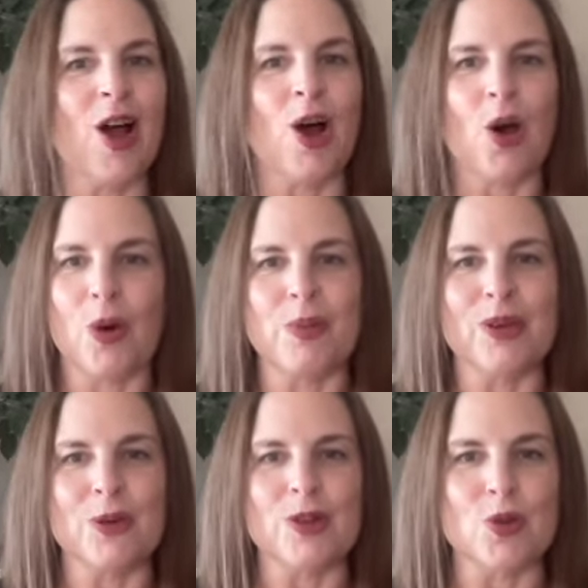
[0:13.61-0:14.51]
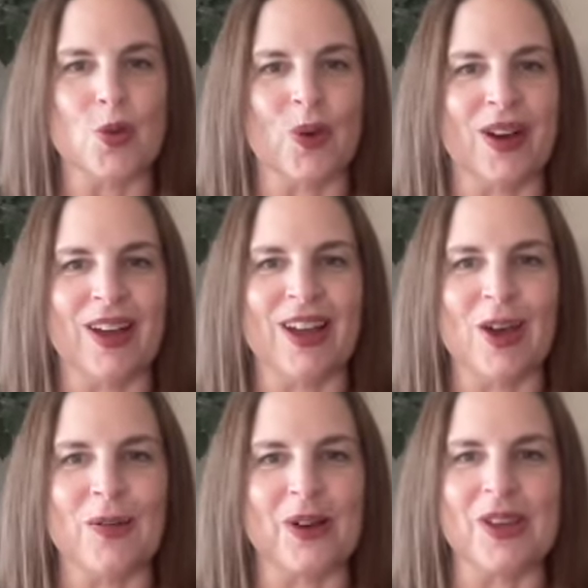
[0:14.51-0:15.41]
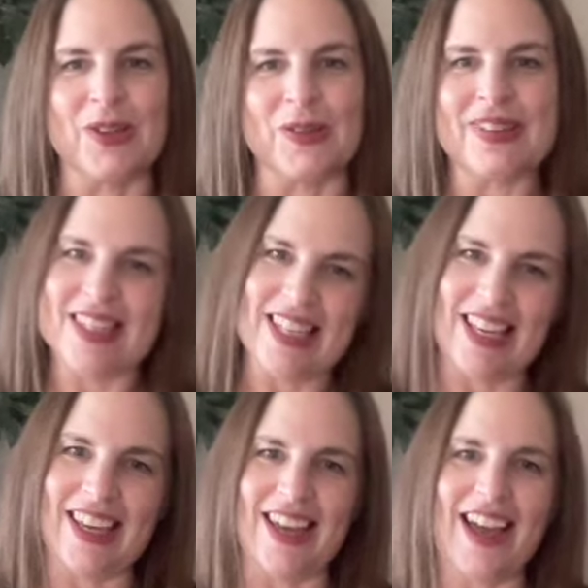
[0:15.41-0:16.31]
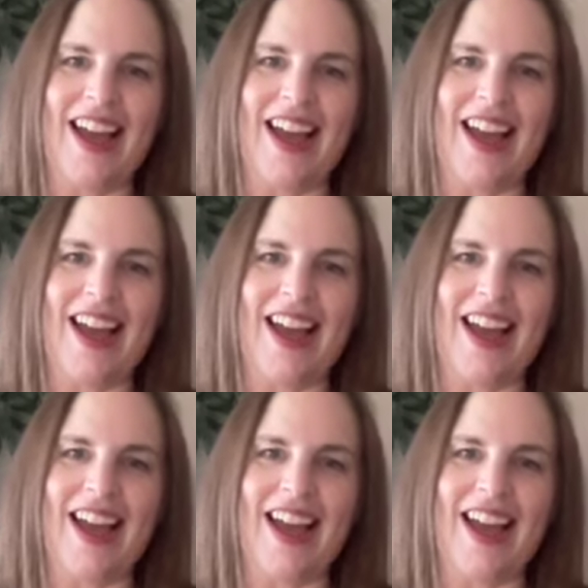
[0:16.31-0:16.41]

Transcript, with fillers: Hope you enjoy what you see.